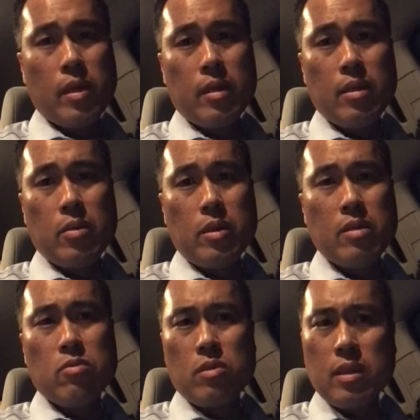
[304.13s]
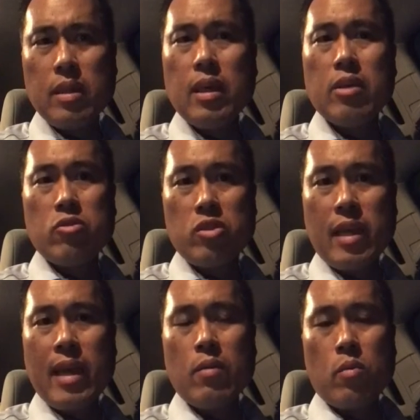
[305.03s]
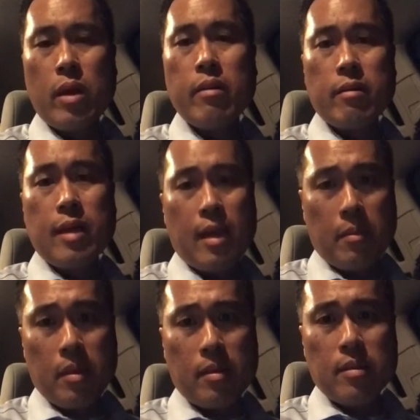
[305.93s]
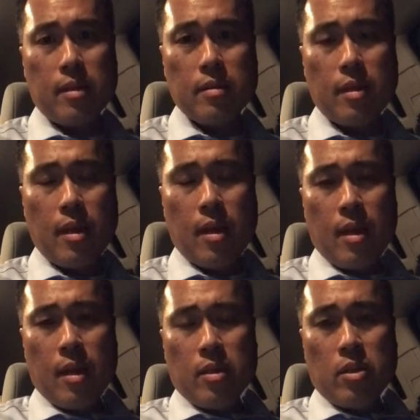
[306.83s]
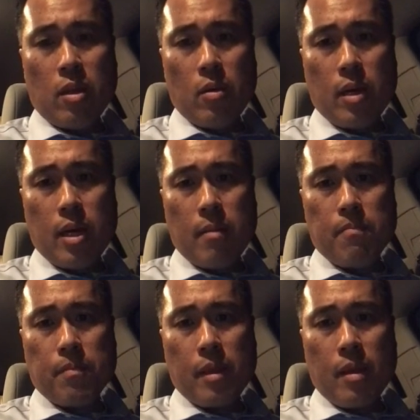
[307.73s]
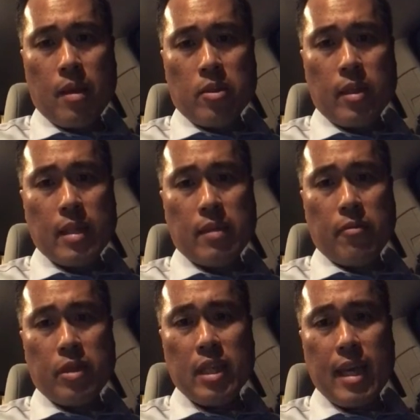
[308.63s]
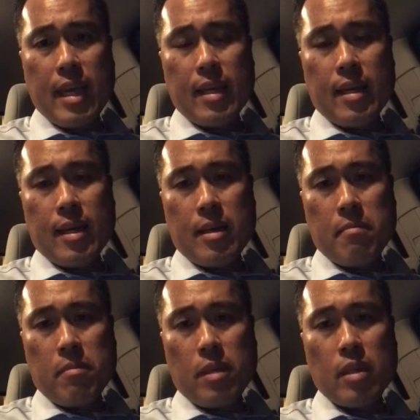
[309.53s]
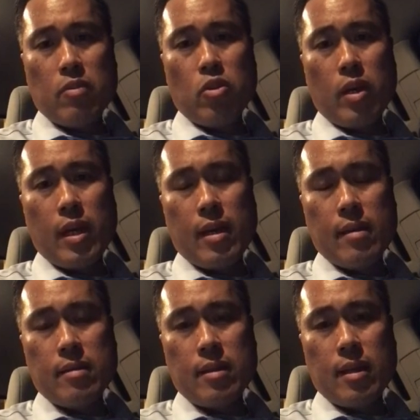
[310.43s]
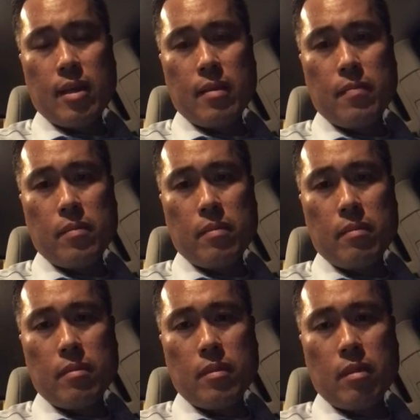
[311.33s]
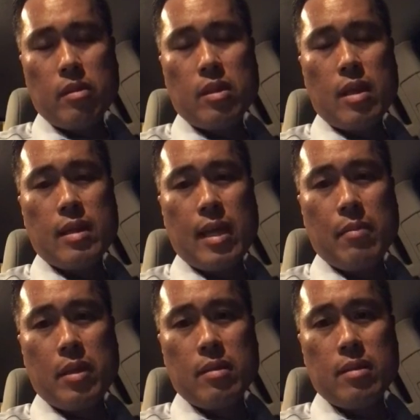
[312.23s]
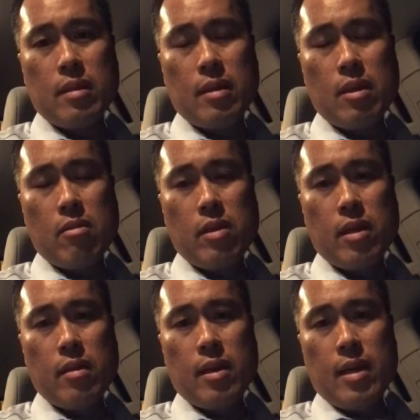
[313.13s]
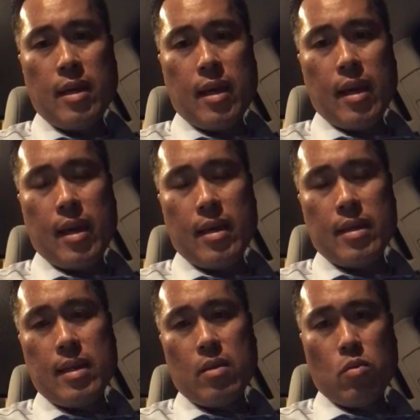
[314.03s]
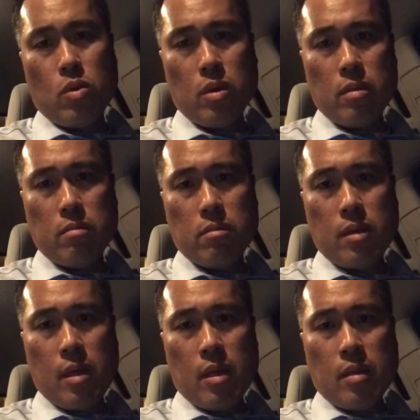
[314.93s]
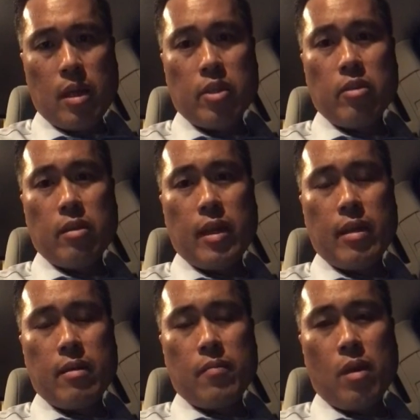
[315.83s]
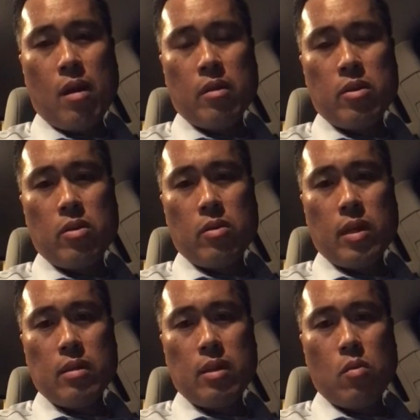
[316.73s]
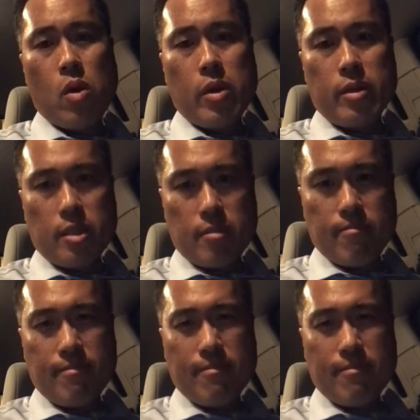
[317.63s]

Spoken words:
way to do it, is really to understand where your diabetes is. So that's it for today. Thanks for joining us. Tony Song, Diabetes CEO here, and we'll talk to you later, all you D Warriors.